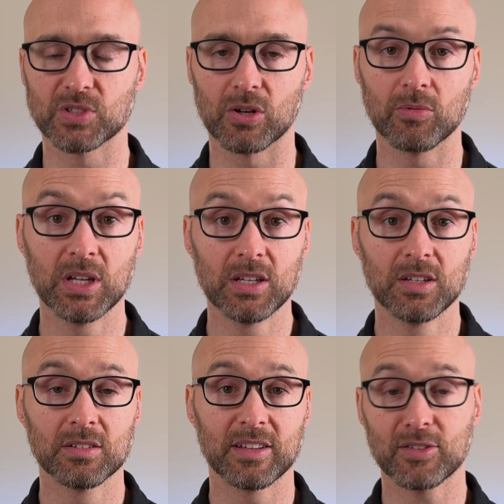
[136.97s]
So
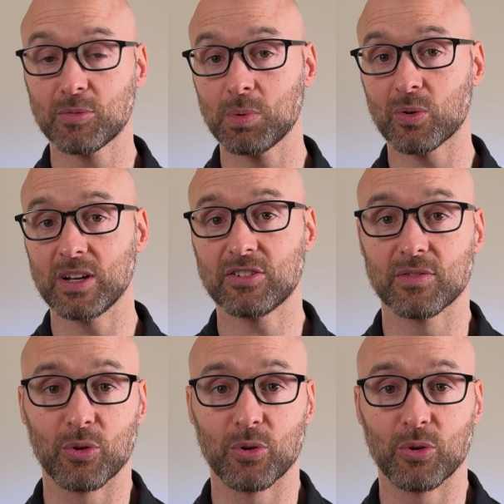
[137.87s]
let's explore each of those